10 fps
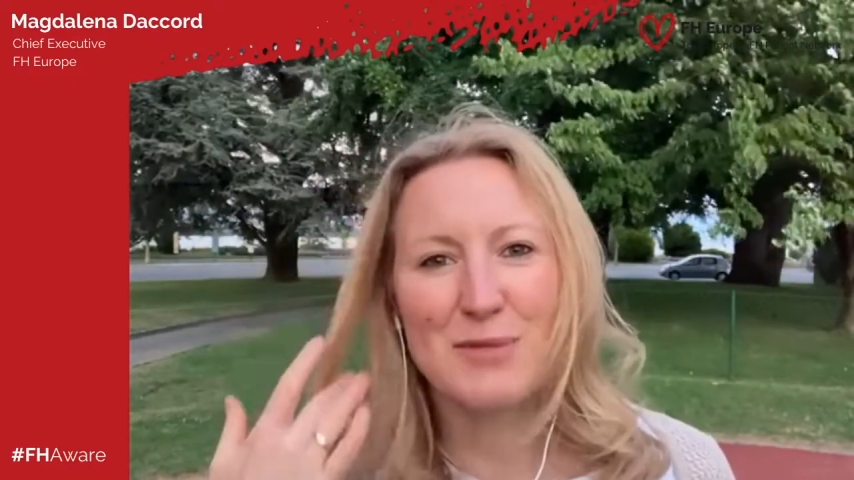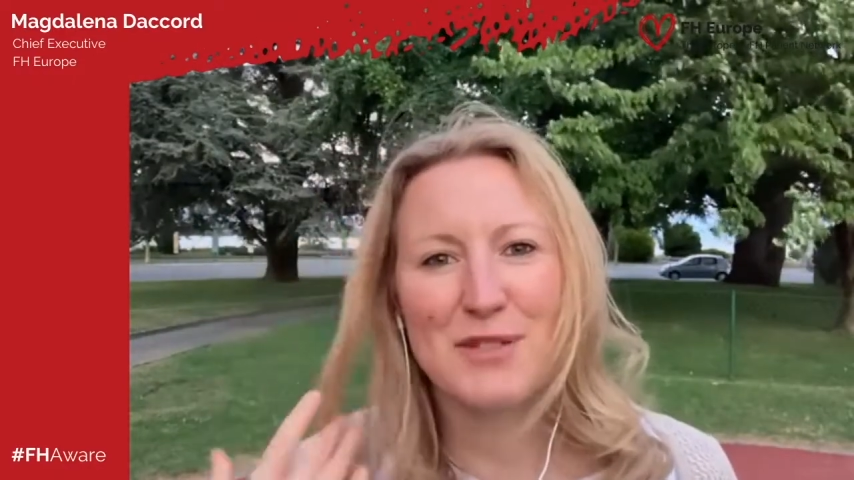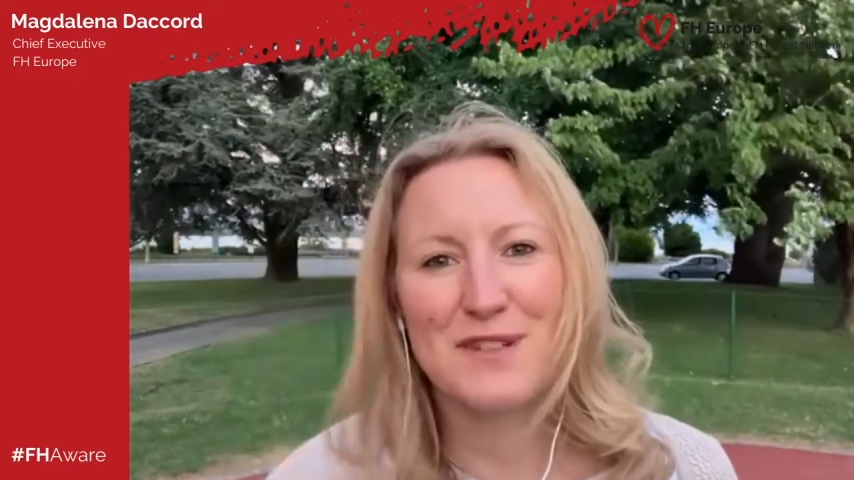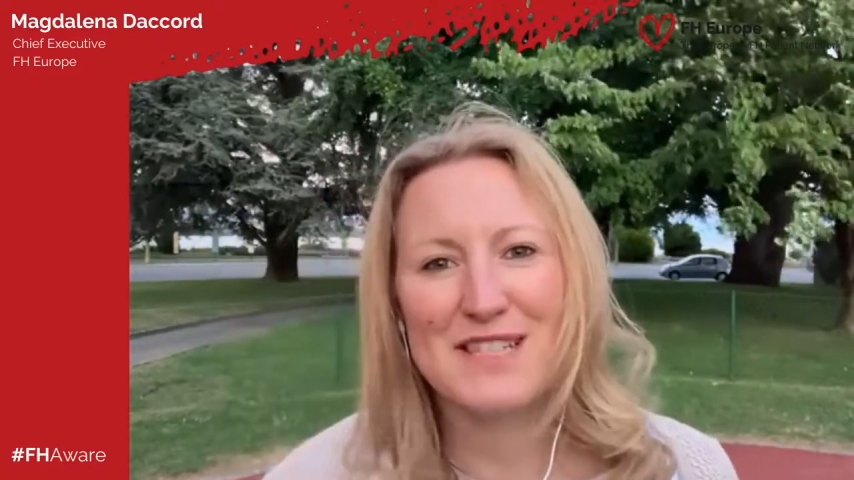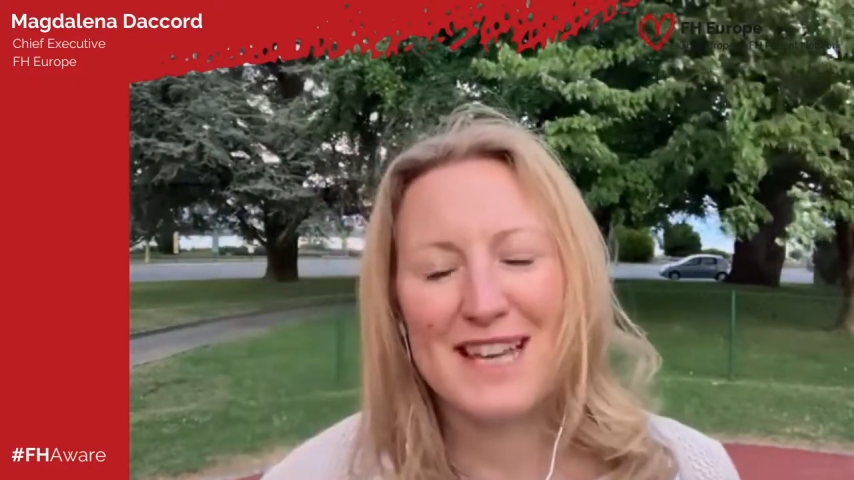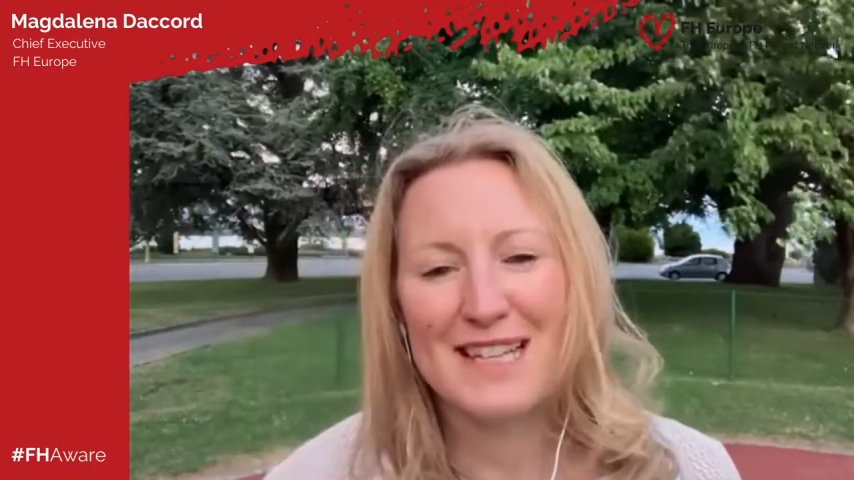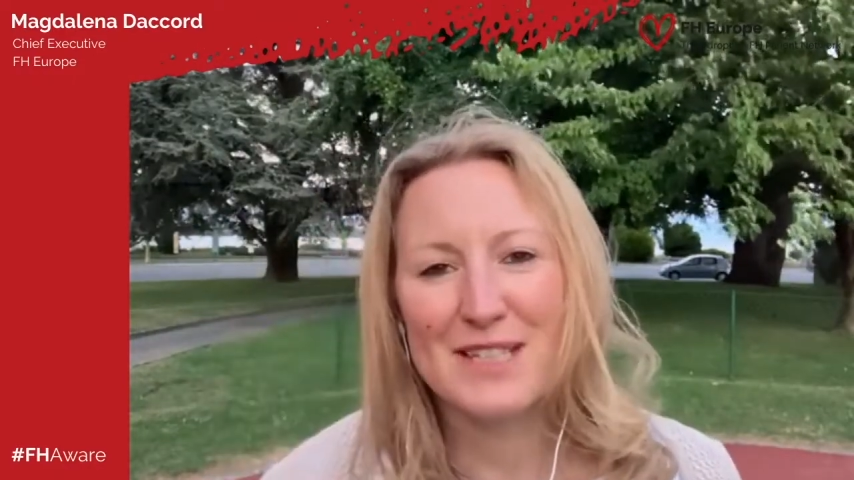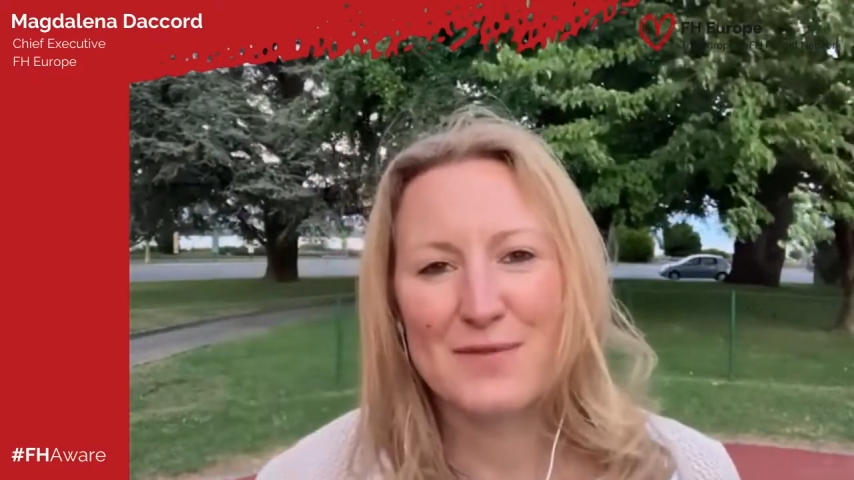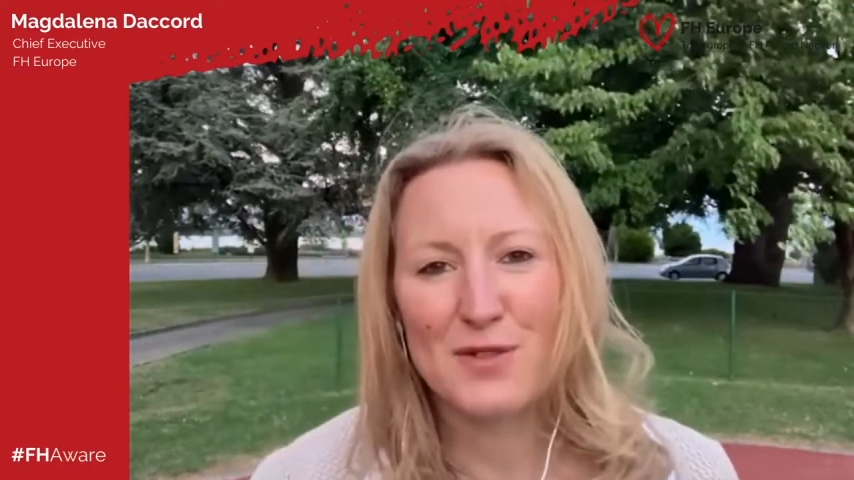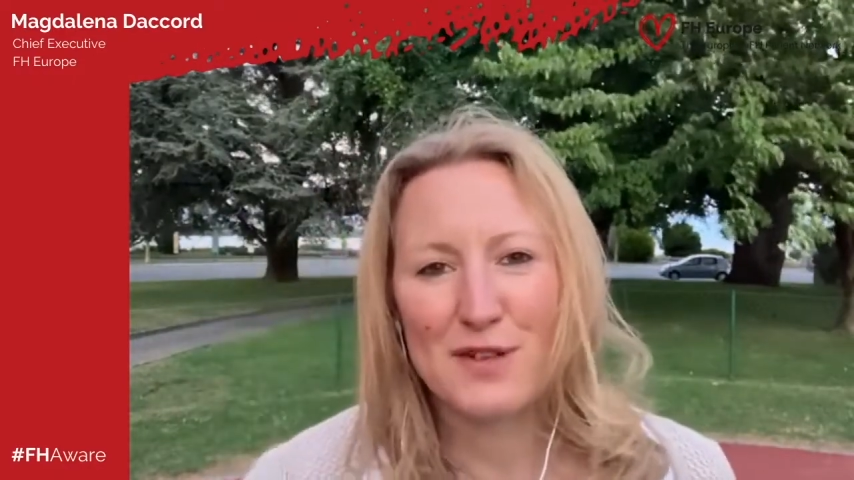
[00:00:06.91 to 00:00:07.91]
Chief
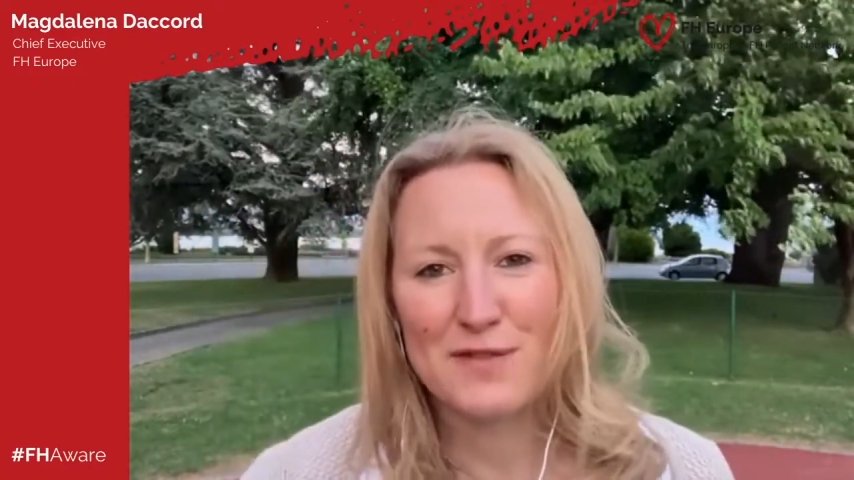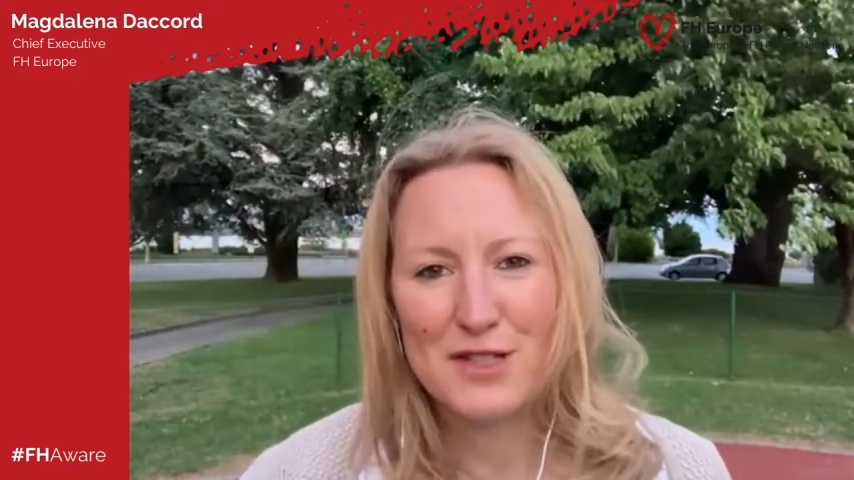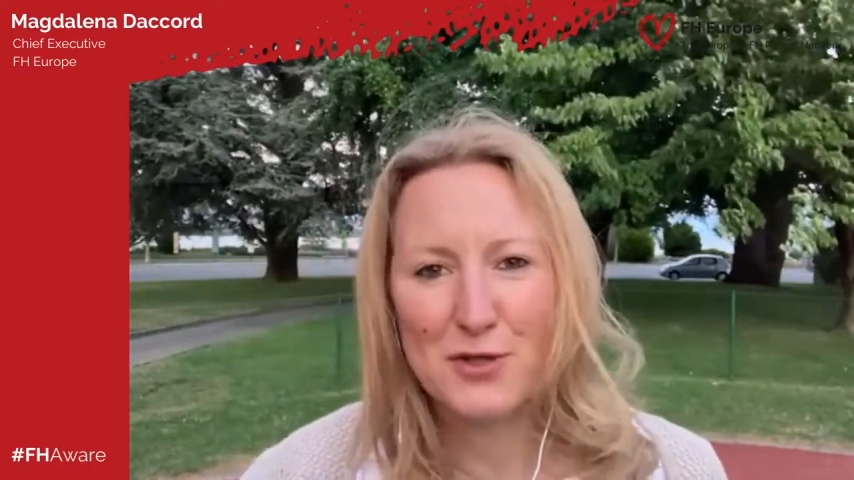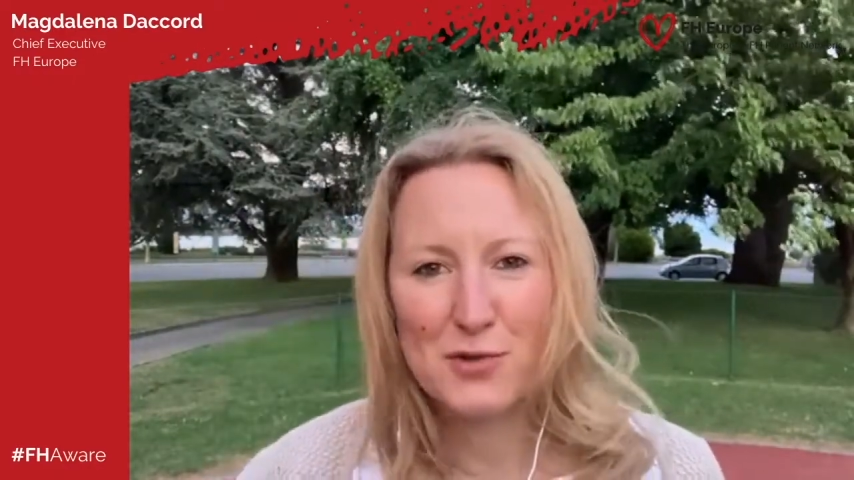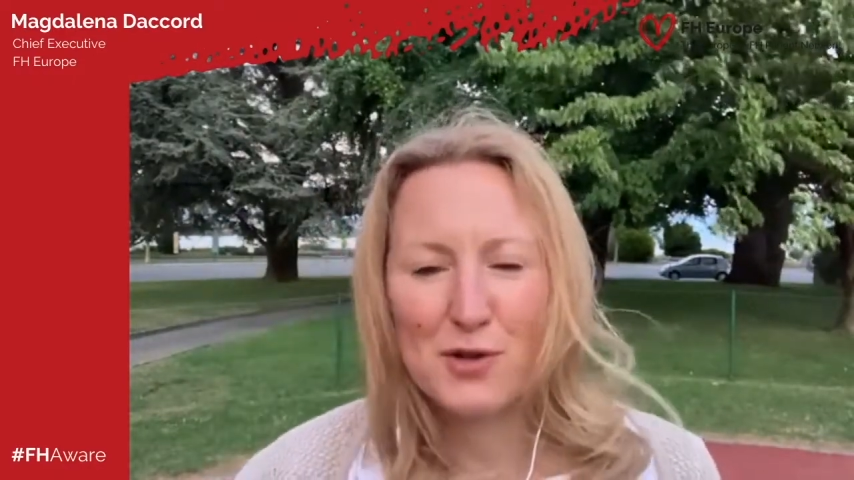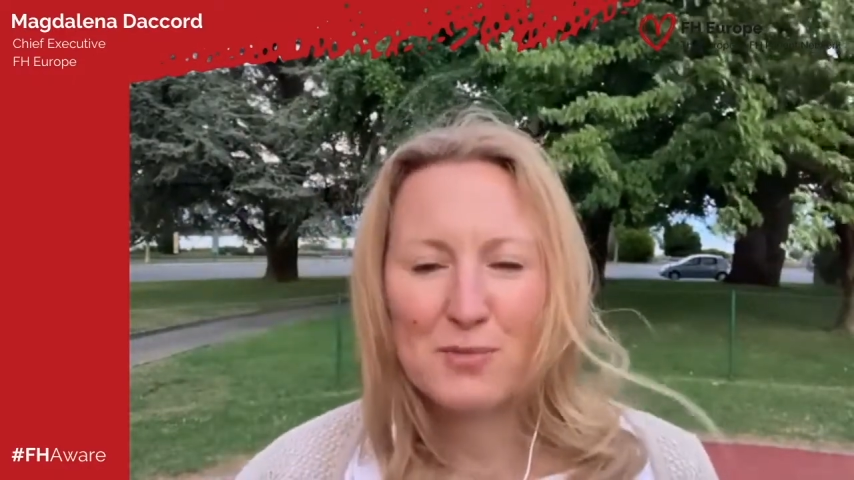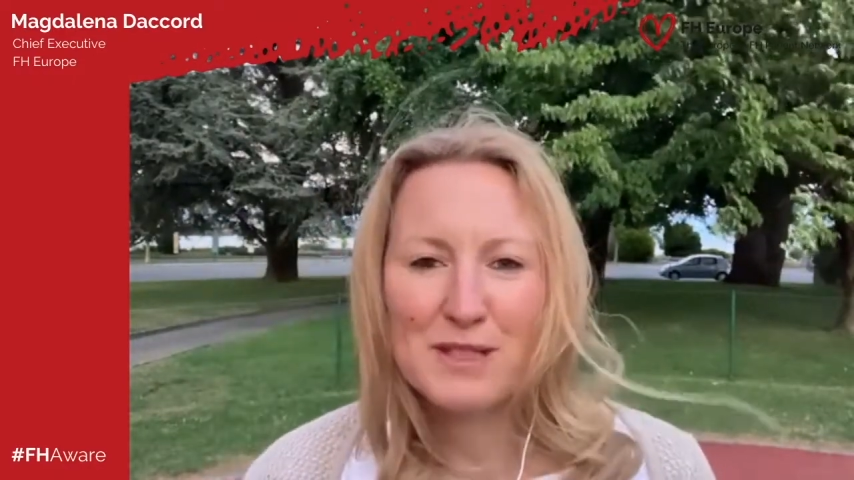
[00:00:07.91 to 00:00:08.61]
Executive of FH Europe,